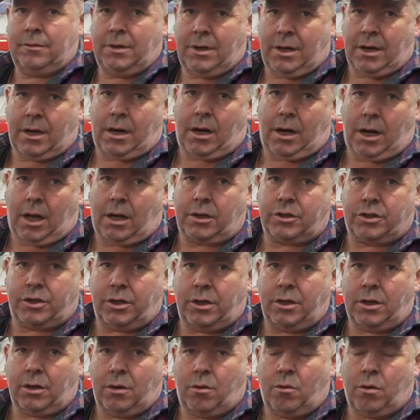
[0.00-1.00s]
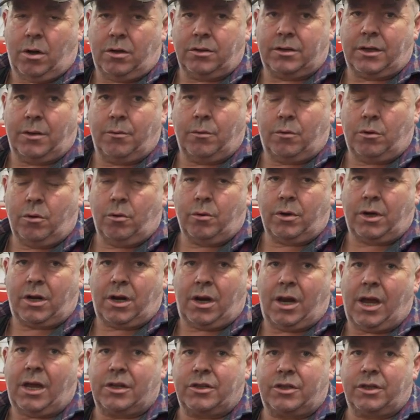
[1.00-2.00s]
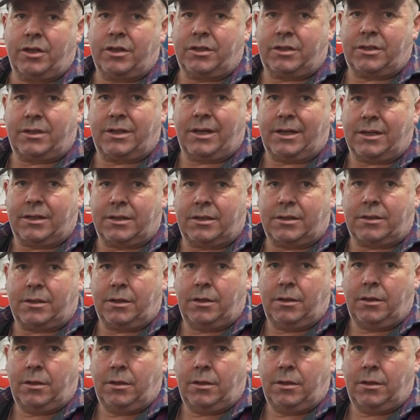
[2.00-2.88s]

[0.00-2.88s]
a clutch in quotes, they were called a clutch assist.